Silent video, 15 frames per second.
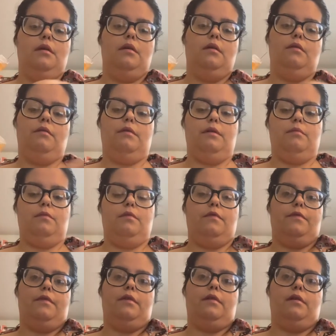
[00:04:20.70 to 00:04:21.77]

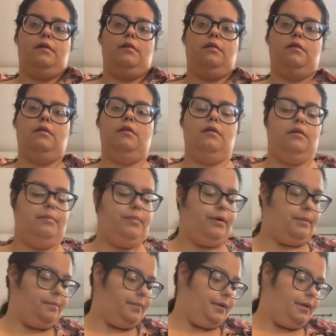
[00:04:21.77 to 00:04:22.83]
remove our alcohol
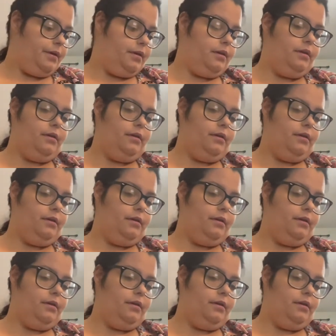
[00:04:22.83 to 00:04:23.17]
prep pad,